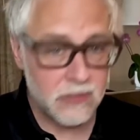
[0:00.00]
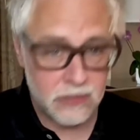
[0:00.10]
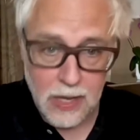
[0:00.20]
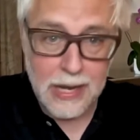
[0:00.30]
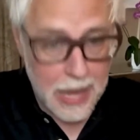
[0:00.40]
he's
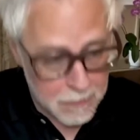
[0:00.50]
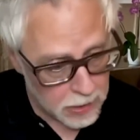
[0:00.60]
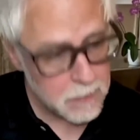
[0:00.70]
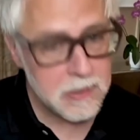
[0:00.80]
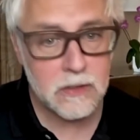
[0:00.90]
you know
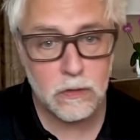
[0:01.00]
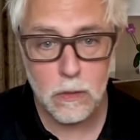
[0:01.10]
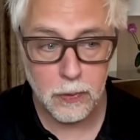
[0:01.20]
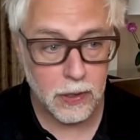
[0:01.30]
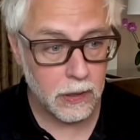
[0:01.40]
he's a
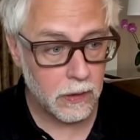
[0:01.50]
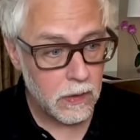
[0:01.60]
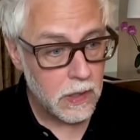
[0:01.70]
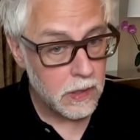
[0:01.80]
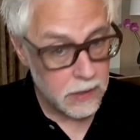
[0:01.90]
leftist,
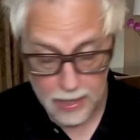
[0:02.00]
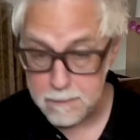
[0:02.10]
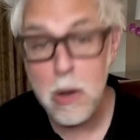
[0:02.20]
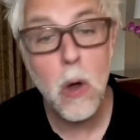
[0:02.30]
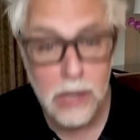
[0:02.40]
no
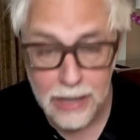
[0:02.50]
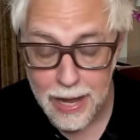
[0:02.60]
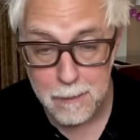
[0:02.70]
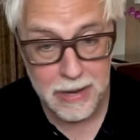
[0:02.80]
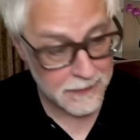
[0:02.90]
one says a word.